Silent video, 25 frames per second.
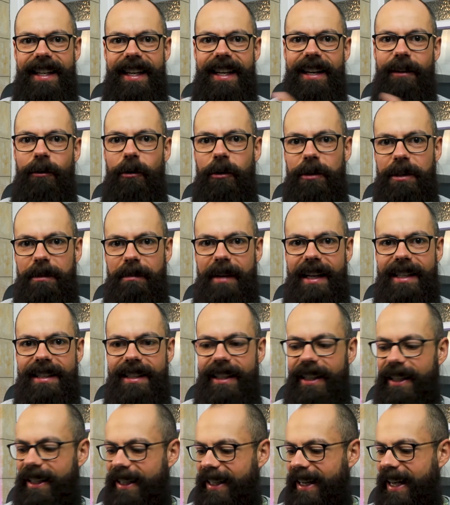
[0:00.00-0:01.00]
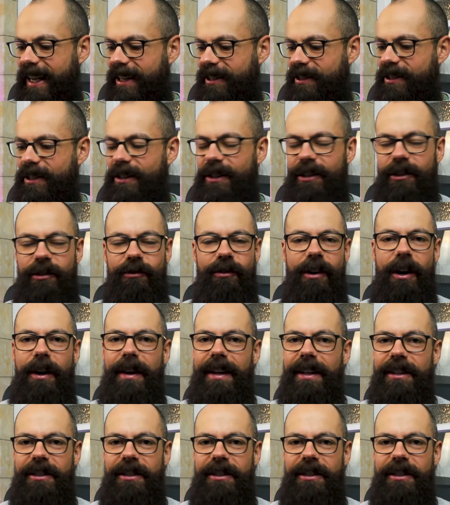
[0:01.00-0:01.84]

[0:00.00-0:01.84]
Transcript: it automatically connects to the drone.